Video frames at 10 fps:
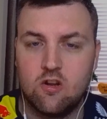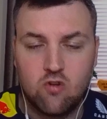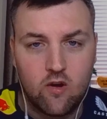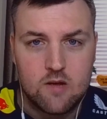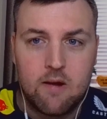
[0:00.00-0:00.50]

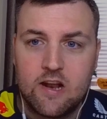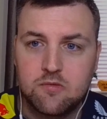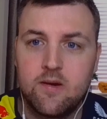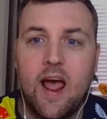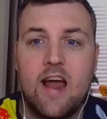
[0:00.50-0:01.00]
tyre
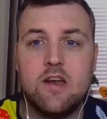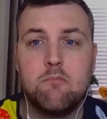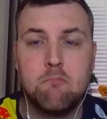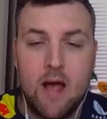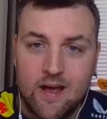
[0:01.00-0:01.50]
management and
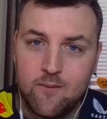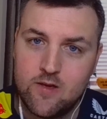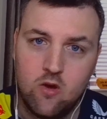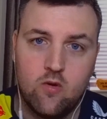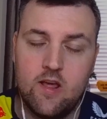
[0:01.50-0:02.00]
power
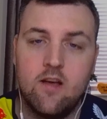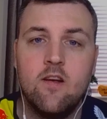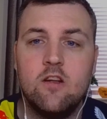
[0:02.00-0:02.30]
unit